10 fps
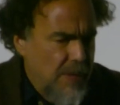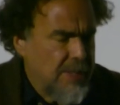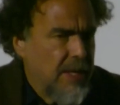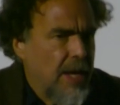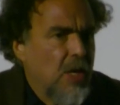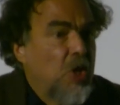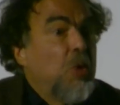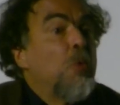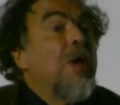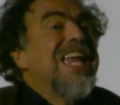Things that I
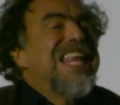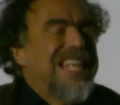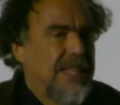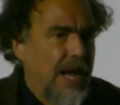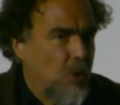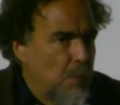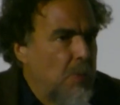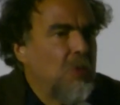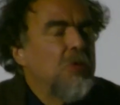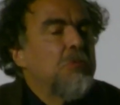curated
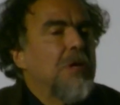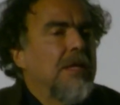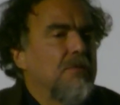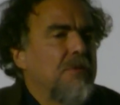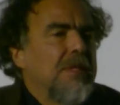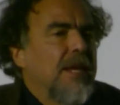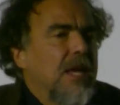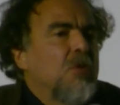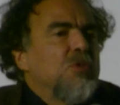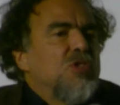acupuncturally, things
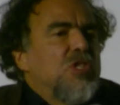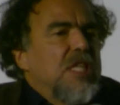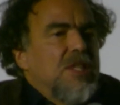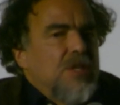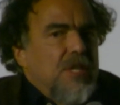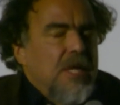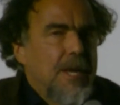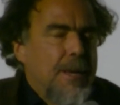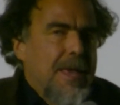that I consider,